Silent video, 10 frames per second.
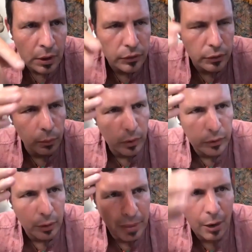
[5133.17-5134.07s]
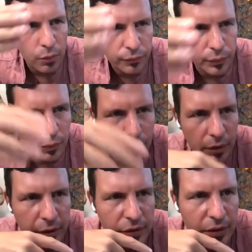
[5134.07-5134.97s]
So when a powerful
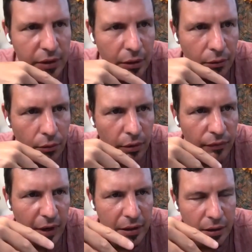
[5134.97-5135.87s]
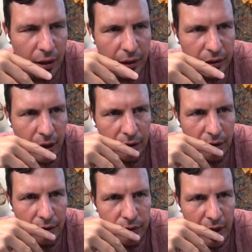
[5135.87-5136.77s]
incident or event like
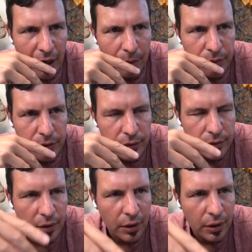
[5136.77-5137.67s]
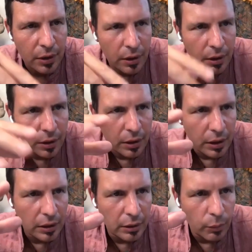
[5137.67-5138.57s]
9/11 happens,
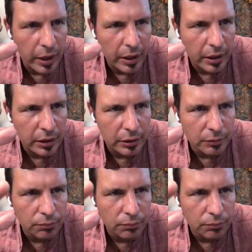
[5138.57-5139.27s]
in a way,